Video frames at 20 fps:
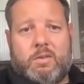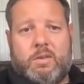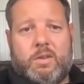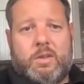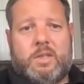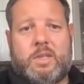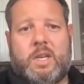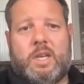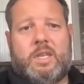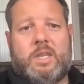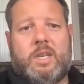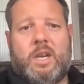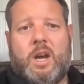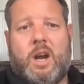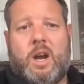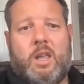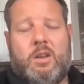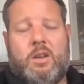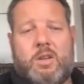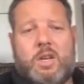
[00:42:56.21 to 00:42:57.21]
the
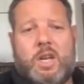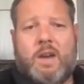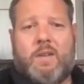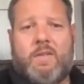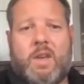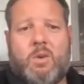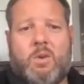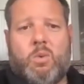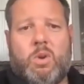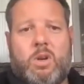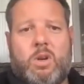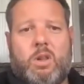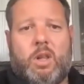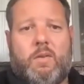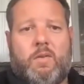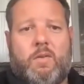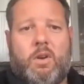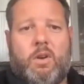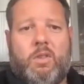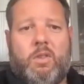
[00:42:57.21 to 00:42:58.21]
$60 to have that wood
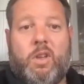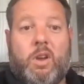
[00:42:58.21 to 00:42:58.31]
delivered.